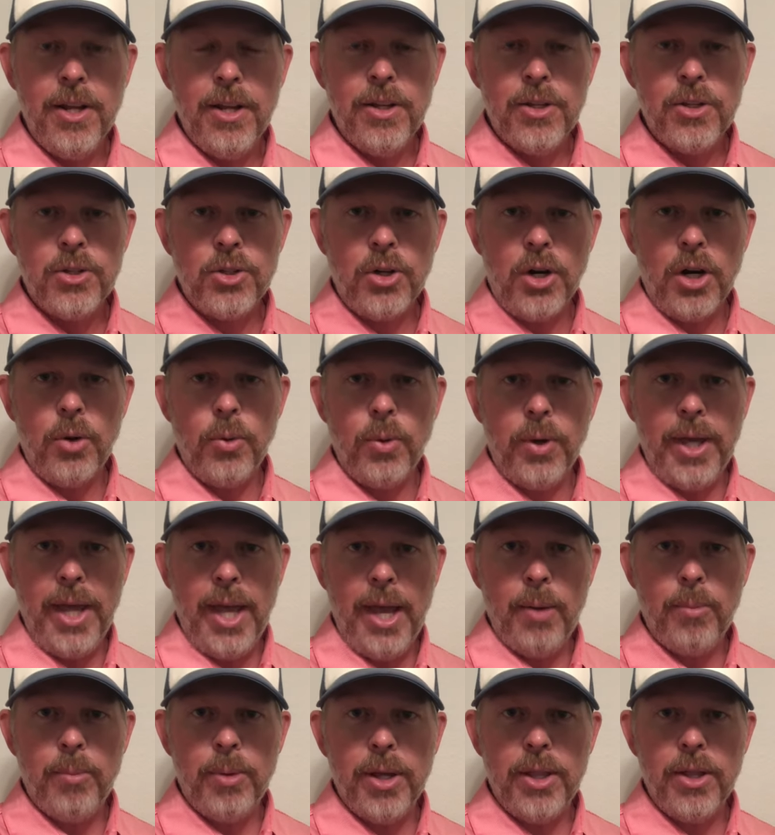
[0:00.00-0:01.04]
sorry we
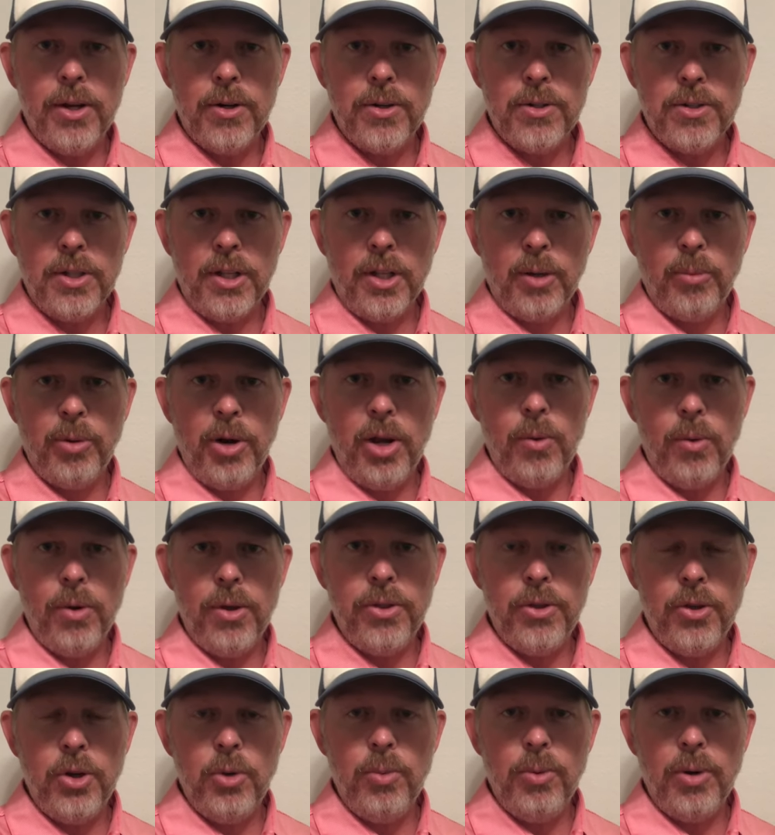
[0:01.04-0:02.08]
can't be there to celebrate with
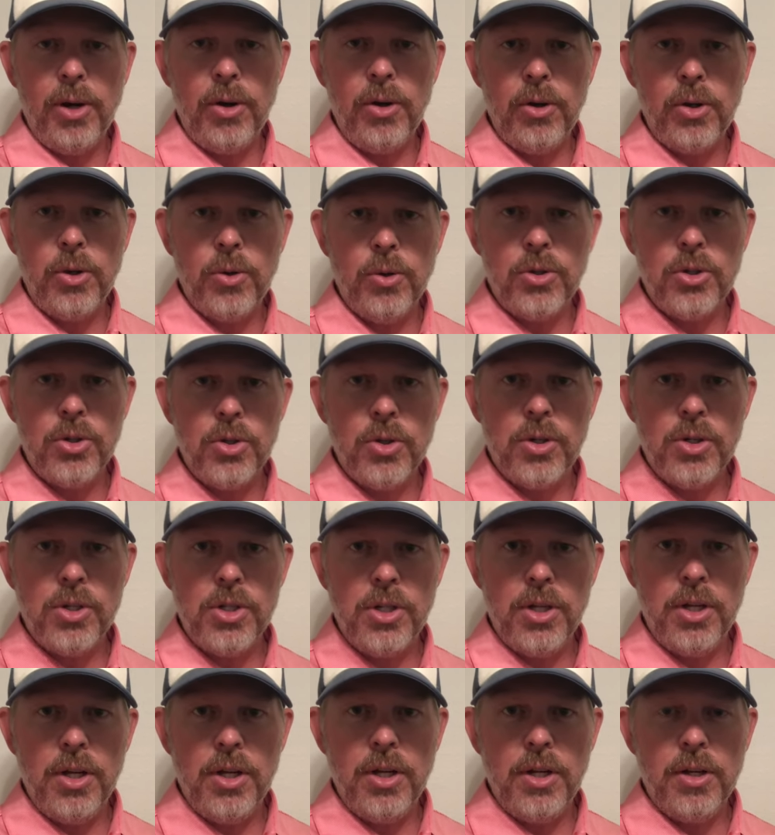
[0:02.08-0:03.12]
you, but I know you and
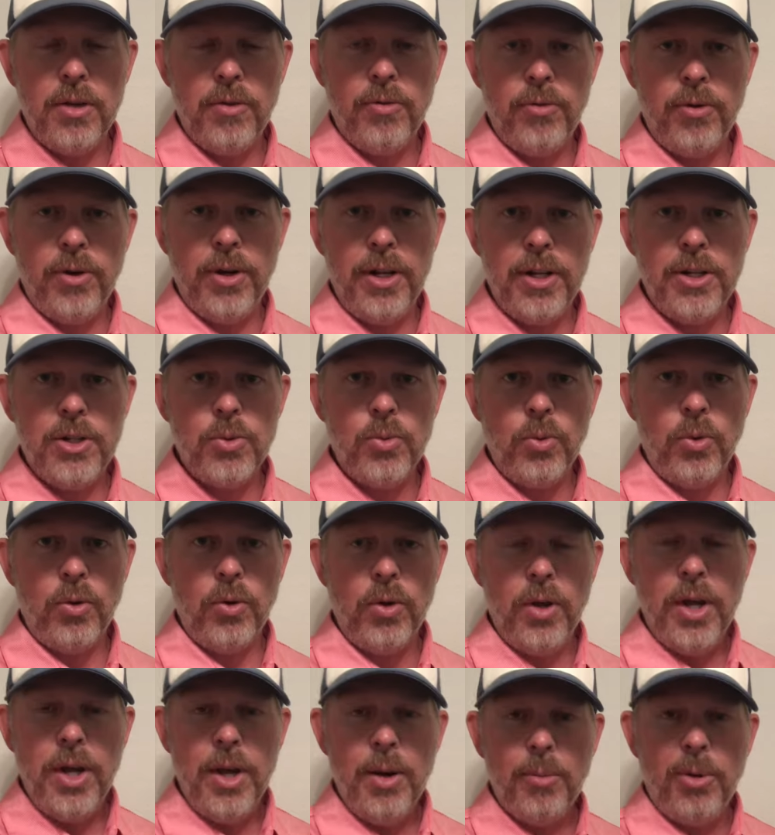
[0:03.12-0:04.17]
Trisha and your friends will
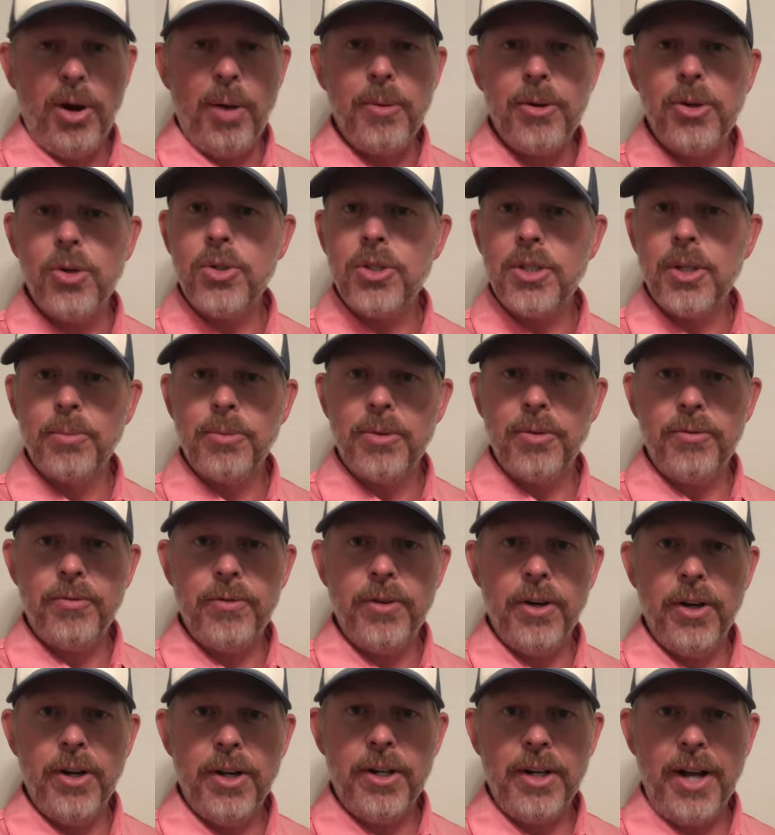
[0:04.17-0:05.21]
probably do something
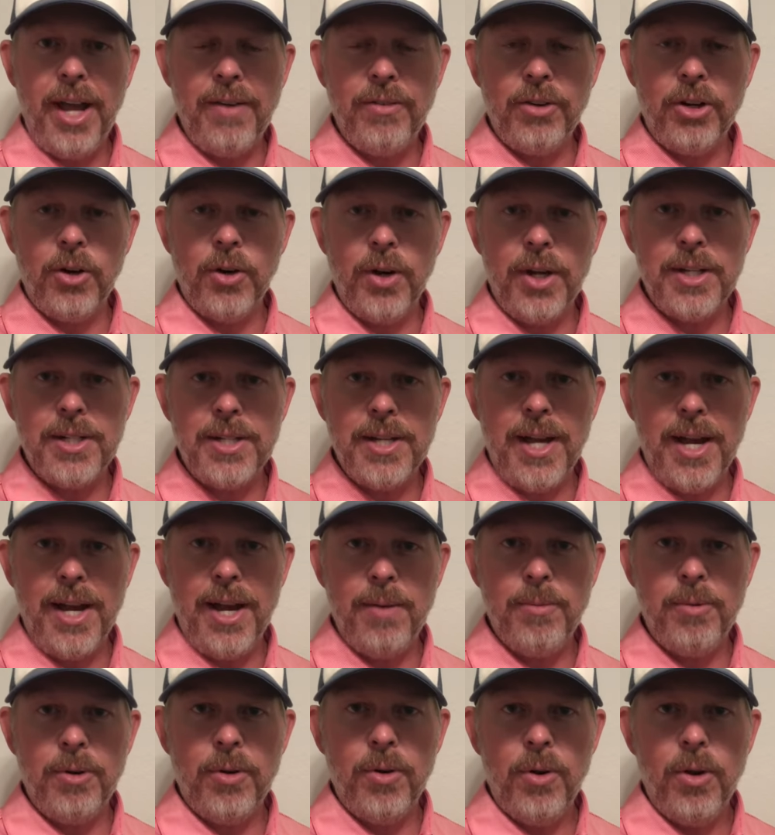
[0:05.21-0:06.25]
fun and have a great
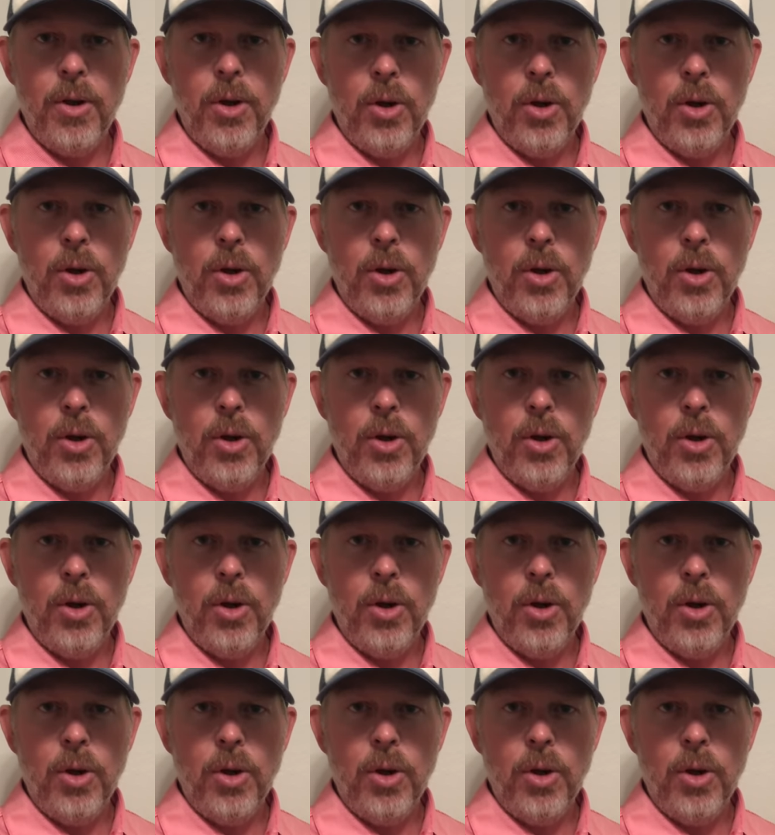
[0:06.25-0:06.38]
time, and